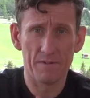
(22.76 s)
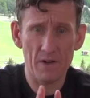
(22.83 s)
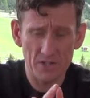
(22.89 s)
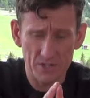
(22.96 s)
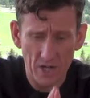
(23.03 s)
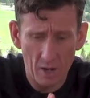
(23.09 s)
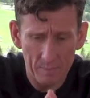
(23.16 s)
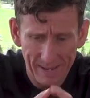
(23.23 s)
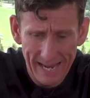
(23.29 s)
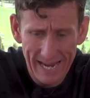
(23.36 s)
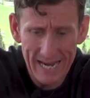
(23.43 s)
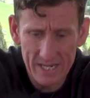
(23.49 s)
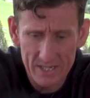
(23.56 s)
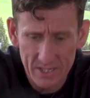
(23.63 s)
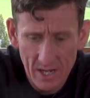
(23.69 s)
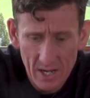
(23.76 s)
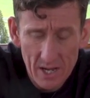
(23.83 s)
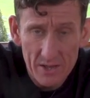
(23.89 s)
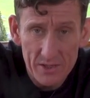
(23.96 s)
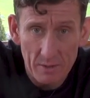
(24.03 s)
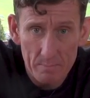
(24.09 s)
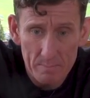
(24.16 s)
First up is
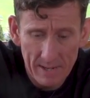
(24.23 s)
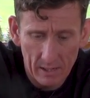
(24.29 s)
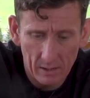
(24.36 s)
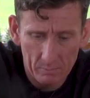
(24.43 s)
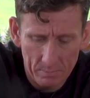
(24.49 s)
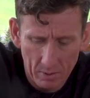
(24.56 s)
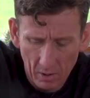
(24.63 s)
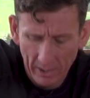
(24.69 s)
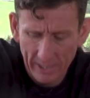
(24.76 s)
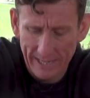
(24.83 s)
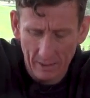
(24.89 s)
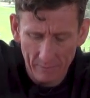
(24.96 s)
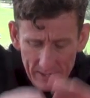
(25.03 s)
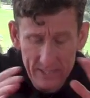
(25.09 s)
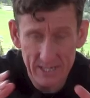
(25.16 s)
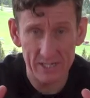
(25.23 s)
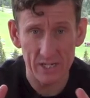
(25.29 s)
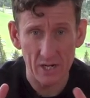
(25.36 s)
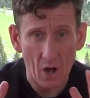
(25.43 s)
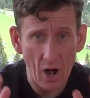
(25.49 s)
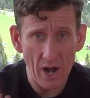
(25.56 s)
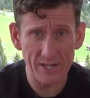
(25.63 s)
the middle pocket. Now this is
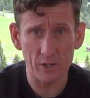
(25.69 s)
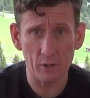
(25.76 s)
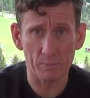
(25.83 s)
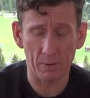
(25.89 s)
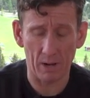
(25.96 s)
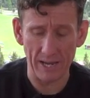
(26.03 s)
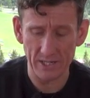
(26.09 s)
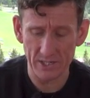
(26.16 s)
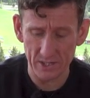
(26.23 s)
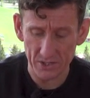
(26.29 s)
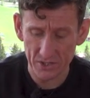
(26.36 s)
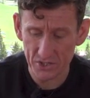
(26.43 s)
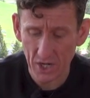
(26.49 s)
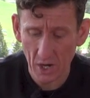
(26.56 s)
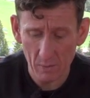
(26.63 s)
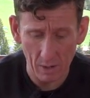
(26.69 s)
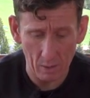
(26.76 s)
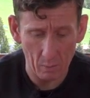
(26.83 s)
an ideal place to stow